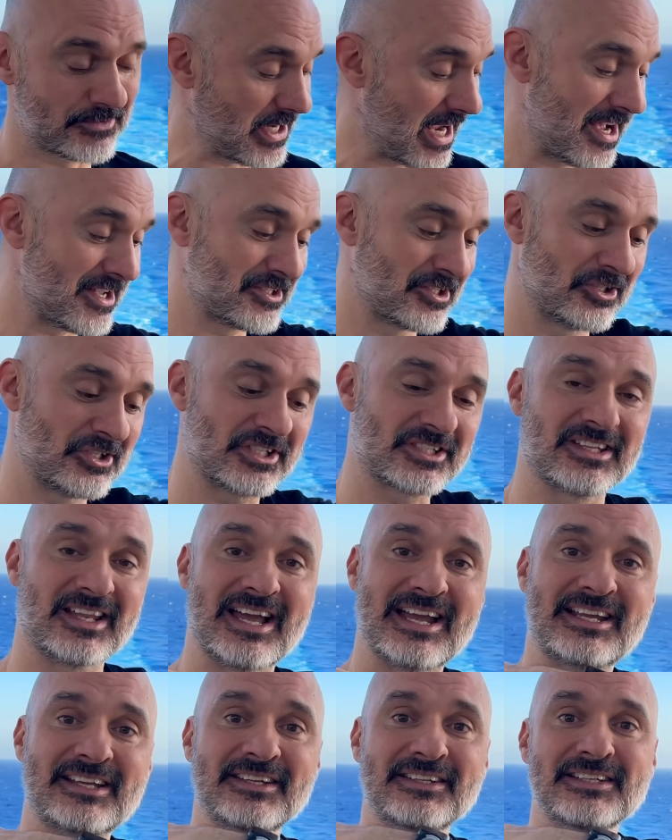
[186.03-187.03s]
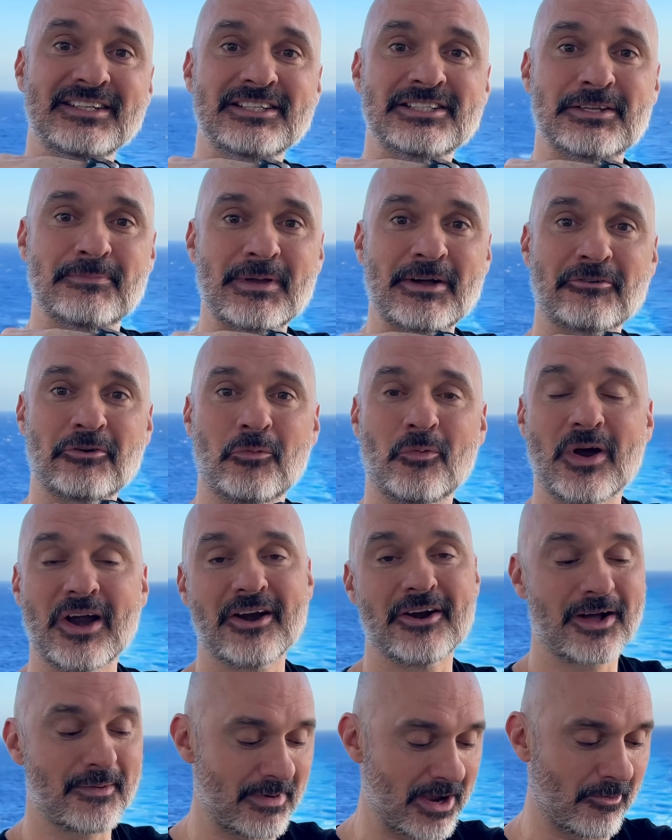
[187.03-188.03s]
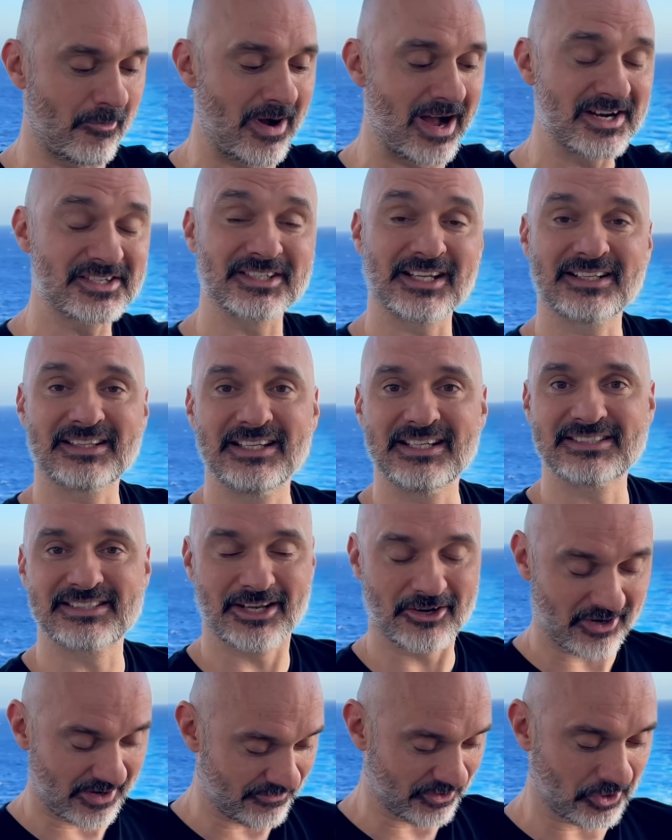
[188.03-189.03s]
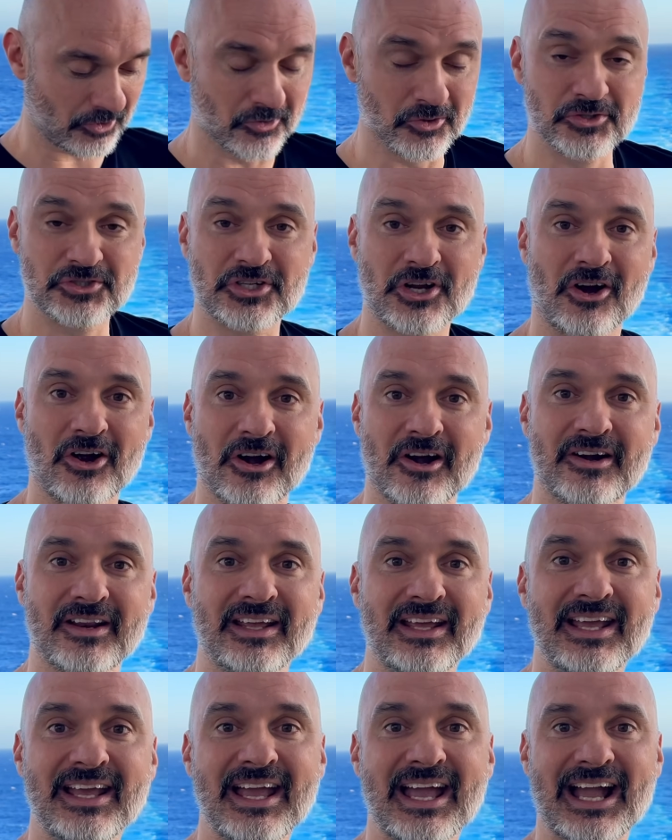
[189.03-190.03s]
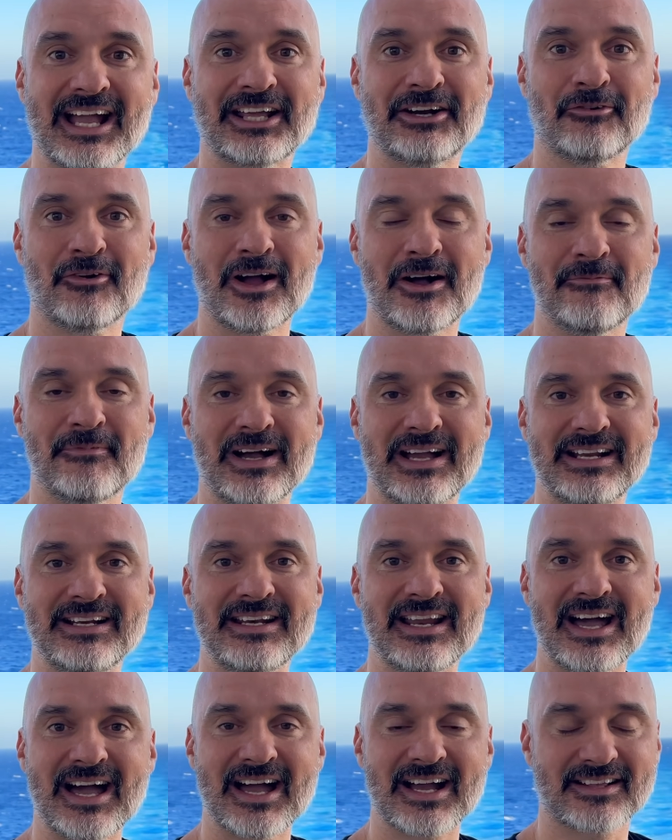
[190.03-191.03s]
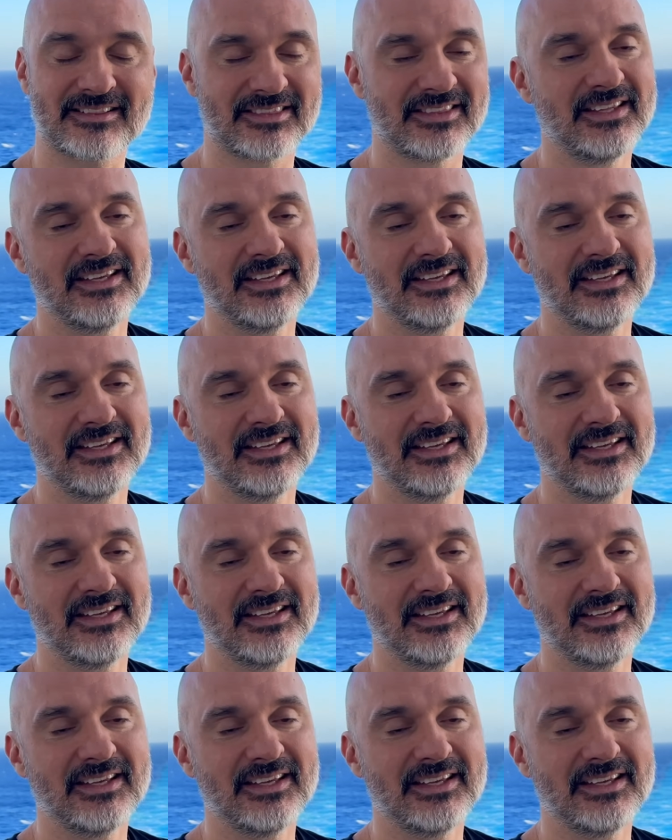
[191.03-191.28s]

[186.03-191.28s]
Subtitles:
I also just like to be able to wear it on my watch like this. I don't have a cruise card hanging around my neck.